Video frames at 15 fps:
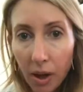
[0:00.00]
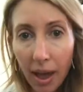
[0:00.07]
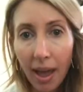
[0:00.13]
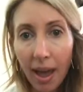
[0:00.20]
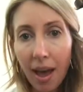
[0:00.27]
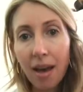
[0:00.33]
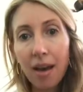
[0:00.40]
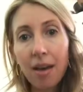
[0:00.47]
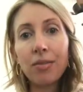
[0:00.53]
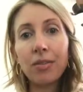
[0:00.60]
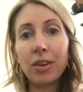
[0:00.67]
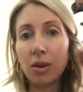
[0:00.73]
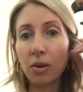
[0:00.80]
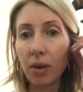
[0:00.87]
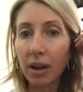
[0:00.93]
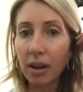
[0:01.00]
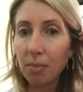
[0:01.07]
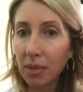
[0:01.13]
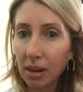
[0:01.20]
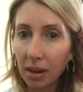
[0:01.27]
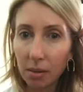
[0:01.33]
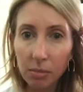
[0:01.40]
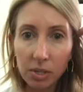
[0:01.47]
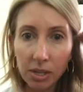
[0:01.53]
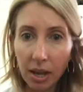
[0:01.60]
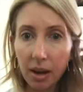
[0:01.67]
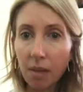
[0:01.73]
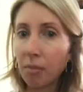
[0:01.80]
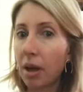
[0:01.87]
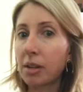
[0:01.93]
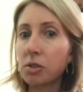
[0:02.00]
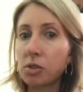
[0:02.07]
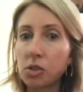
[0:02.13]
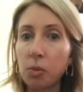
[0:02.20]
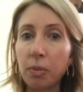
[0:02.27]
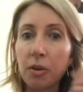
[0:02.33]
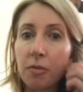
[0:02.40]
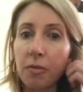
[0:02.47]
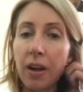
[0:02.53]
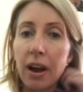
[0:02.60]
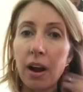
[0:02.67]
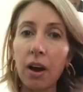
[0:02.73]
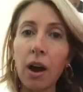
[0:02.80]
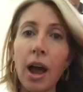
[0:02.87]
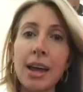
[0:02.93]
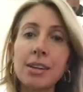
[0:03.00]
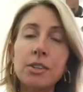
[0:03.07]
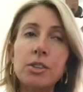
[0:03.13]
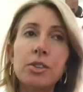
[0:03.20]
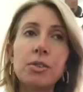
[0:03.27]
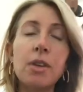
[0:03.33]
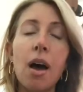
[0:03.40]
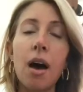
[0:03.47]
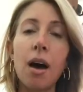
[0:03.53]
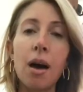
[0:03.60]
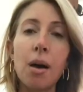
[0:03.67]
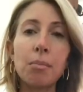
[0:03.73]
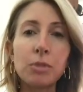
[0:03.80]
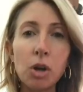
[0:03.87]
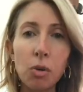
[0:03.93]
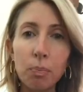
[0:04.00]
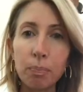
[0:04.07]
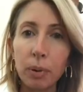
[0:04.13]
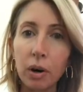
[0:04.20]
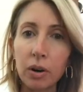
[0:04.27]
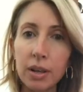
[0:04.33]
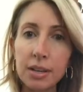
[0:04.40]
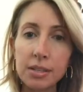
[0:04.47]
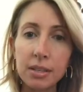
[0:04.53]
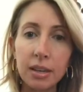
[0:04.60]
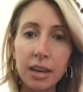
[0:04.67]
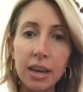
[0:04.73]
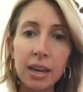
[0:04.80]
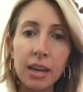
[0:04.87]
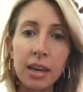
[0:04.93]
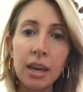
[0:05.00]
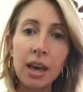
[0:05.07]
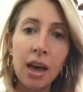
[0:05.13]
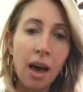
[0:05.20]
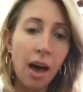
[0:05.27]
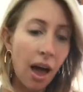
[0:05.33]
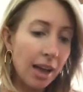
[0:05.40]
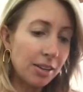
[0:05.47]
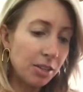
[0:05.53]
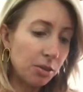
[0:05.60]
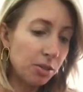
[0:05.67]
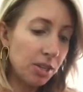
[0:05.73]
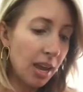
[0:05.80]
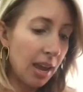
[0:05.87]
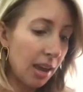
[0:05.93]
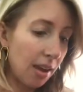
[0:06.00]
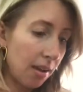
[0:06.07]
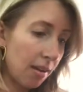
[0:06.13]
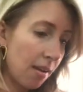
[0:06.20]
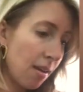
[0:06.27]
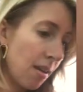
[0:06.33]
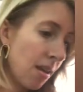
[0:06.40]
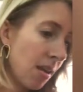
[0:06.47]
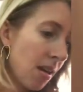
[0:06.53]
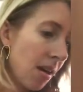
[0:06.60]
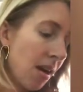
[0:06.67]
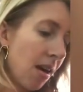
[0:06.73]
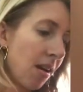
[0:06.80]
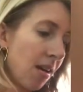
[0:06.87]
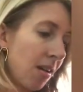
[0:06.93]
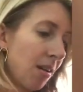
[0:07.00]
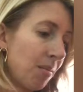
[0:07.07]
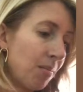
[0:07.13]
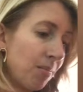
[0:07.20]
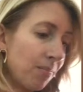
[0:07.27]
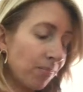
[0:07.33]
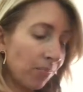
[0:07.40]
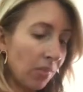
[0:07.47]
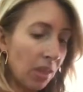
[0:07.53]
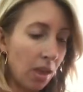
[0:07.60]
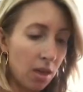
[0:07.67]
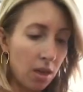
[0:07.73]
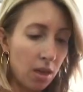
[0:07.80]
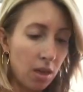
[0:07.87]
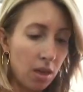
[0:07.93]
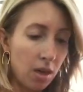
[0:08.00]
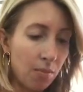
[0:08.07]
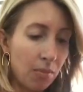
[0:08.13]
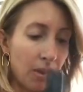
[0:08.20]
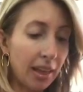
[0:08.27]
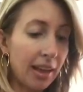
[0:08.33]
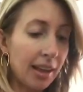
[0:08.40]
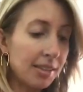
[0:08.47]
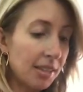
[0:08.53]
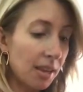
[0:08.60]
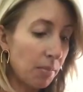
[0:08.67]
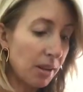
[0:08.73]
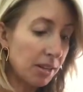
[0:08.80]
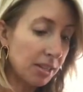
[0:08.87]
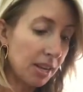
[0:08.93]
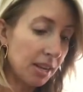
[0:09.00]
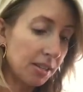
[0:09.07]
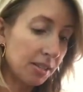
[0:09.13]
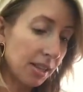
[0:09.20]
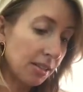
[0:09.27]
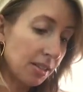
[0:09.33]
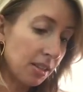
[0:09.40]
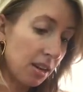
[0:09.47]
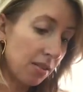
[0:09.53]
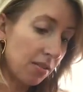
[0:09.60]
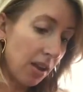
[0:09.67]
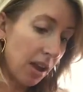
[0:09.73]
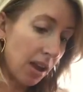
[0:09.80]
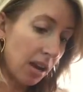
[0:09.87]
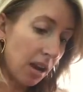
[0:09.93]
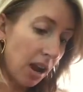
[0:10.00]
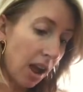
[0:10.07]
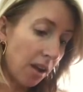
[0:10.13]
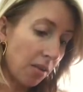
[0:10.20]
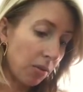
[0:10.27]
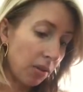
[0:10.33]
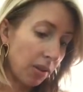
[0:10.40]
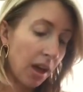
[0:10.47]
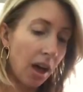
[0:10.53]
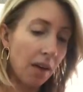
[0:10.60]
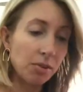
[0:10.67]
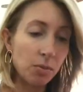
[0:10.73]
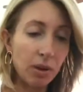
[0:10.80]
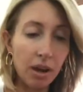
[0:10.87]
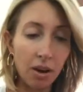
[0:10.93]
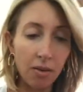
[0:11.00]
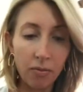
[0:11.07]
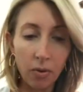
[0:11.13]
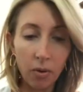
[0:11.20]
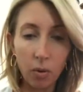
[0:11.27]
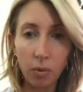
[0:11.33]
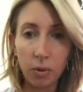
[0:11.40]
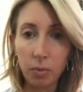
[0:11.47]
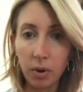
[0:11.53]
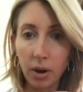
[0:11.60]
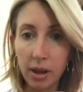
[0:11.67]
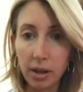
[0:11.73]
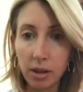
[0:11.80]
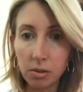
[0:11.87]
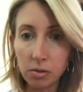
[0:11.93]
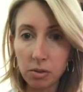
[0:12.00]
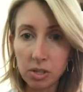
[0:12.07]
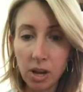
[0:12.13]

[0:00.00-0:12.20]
So I have, kind of medium skin. I'm not super fair. I don't burn easily. I do tan, but like I said, my skin is sensitive, and I really have to be careful with what I use.